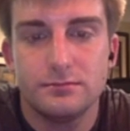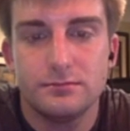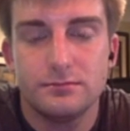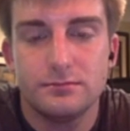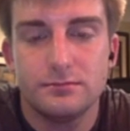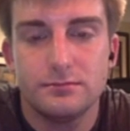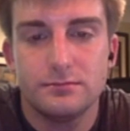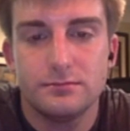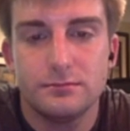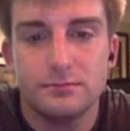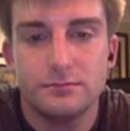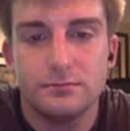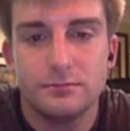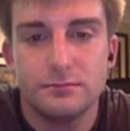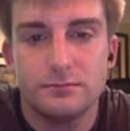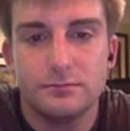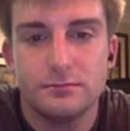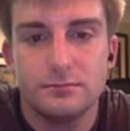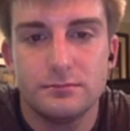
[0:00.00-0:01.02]

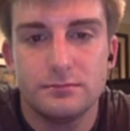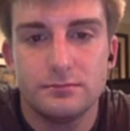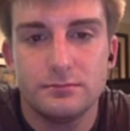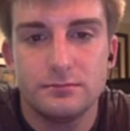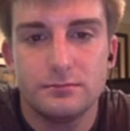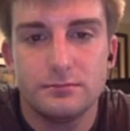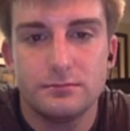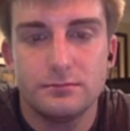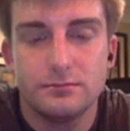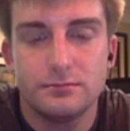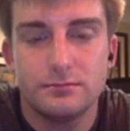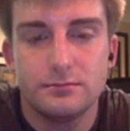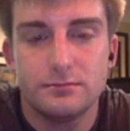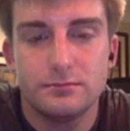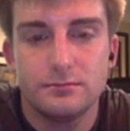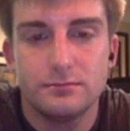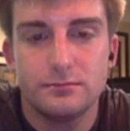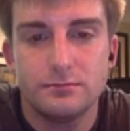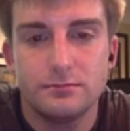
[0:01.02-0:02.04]

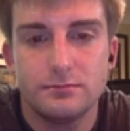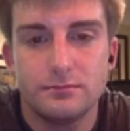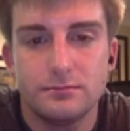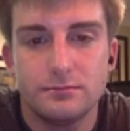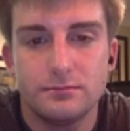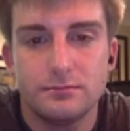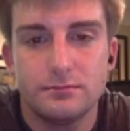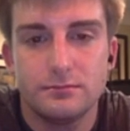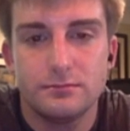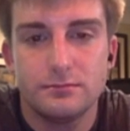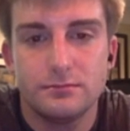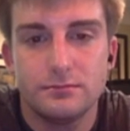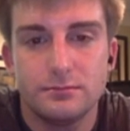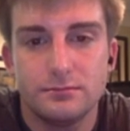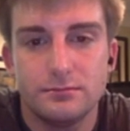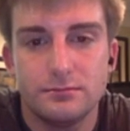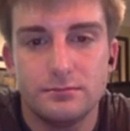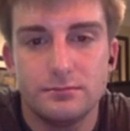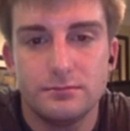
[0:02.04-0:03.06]

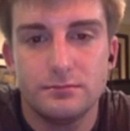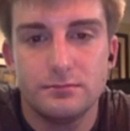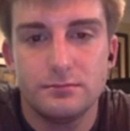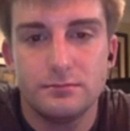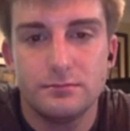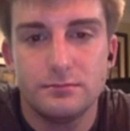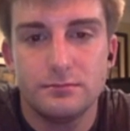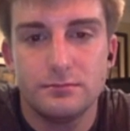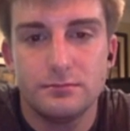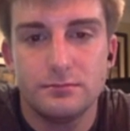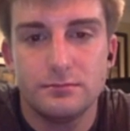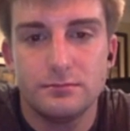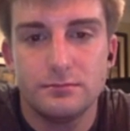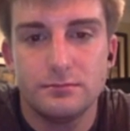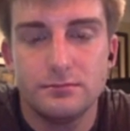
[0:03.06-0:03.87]
(not speaking)